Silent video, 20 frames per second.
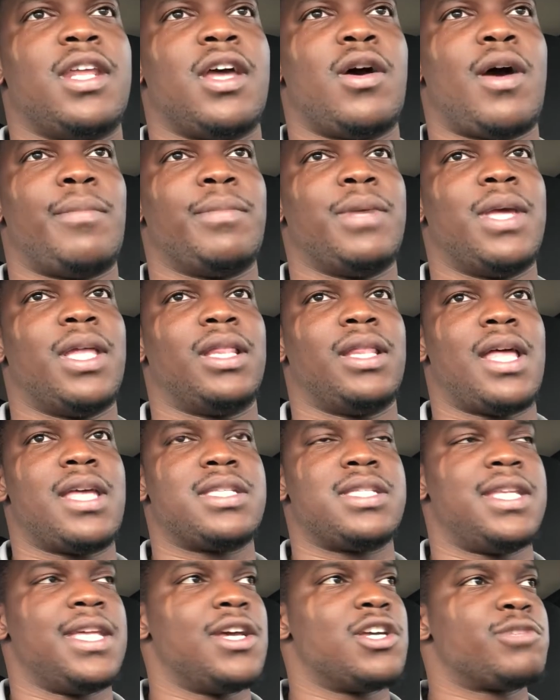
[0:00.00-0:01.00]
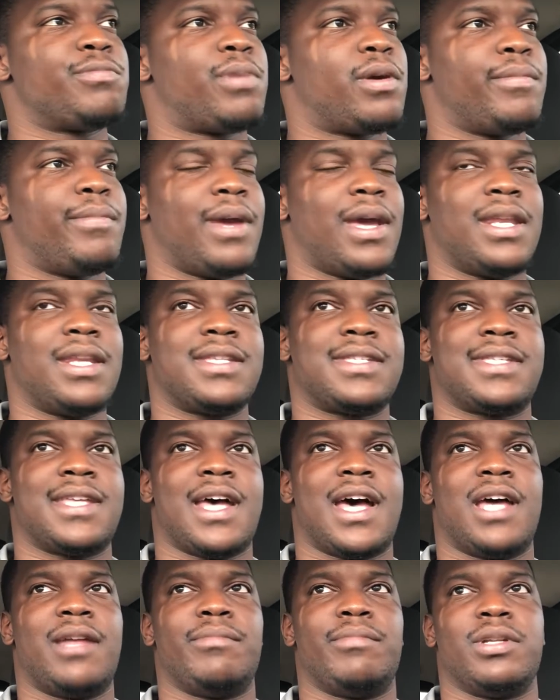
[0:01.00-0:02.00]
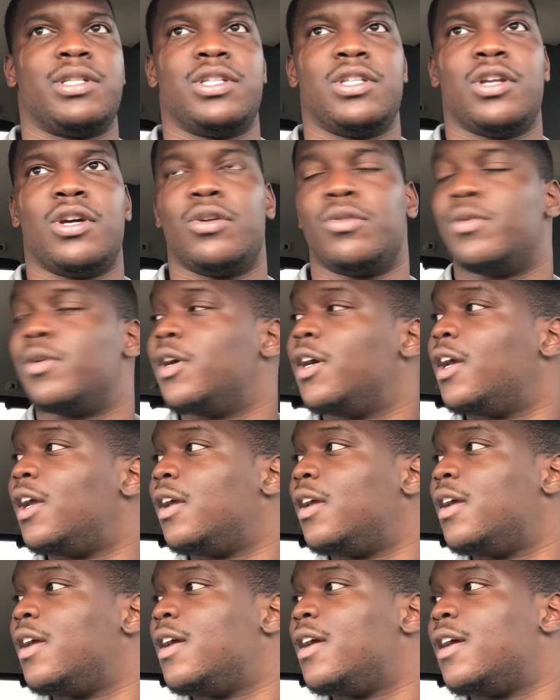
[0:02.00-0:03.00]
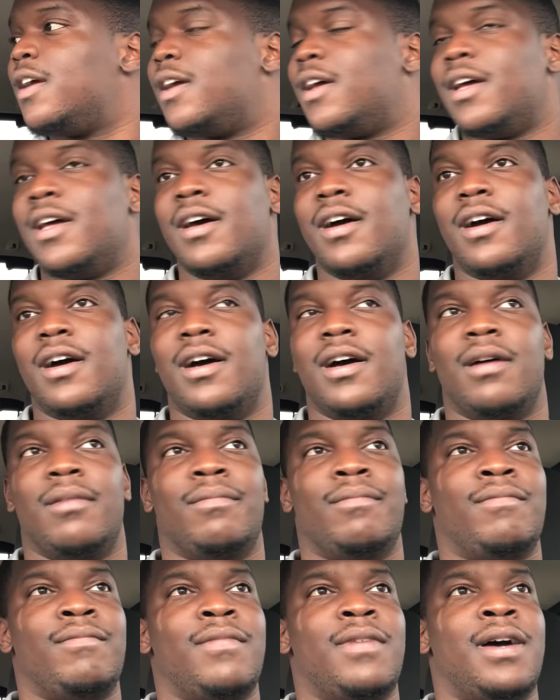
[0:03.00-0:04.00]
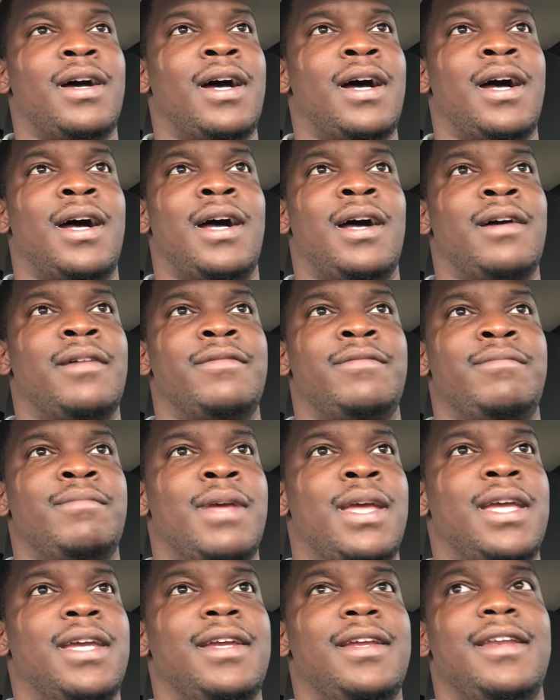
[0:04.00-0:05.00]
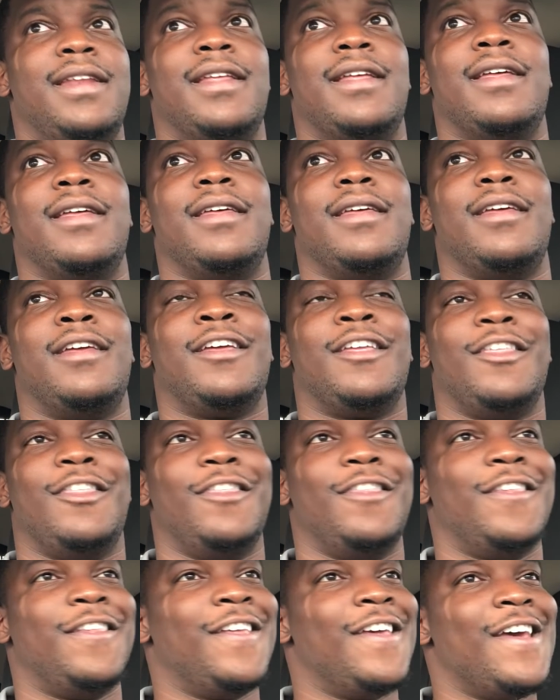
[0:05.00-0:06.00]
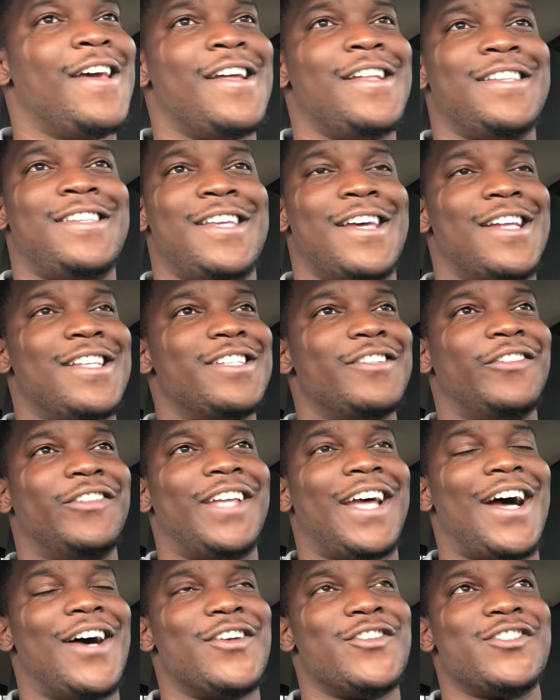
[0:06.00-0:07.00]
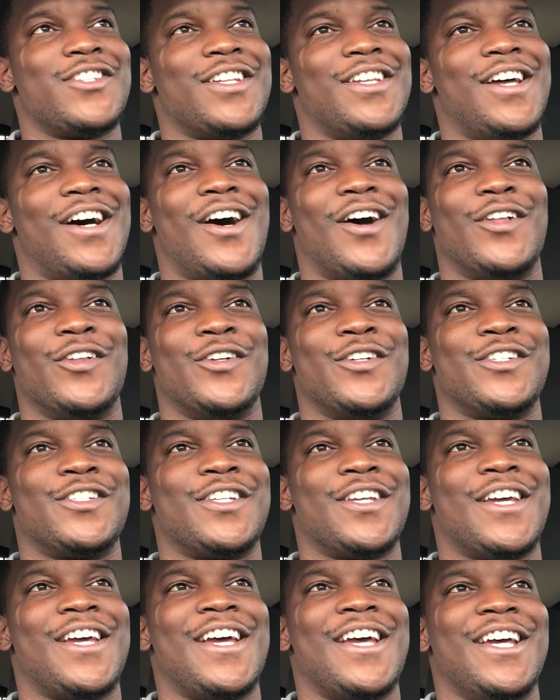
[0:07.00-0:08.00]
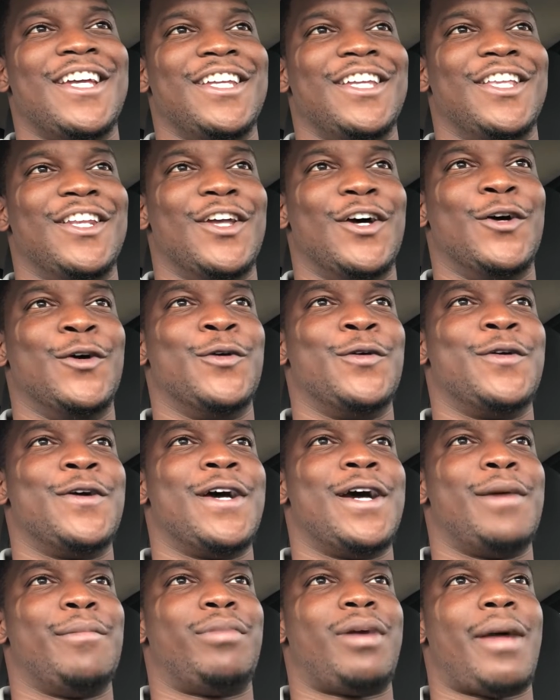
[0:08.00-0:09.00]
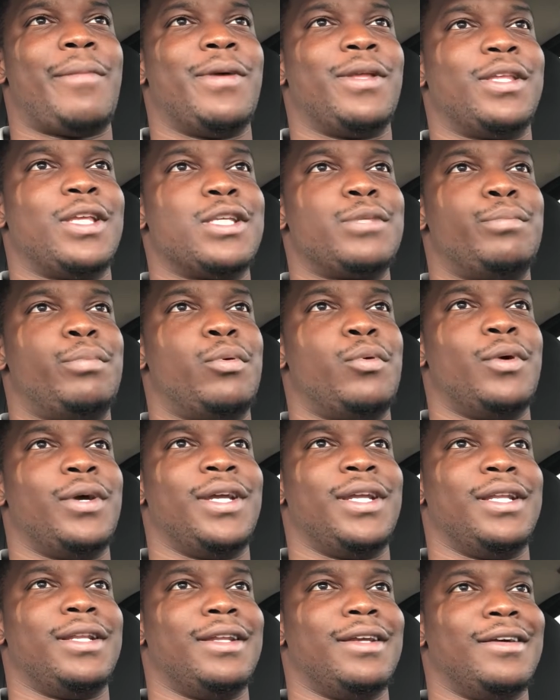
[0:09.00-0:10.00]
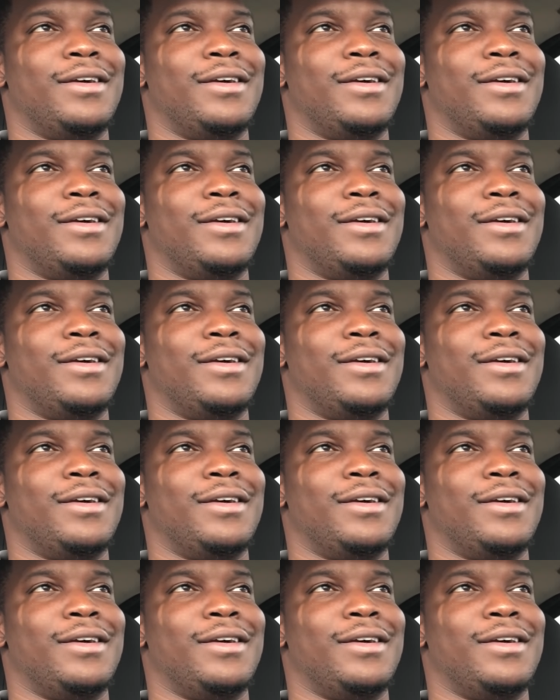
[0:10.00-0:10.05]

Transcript: I'm getting less deals per Bandit Sign, but you know what, I've made tens of thousands of dollars, probably at this point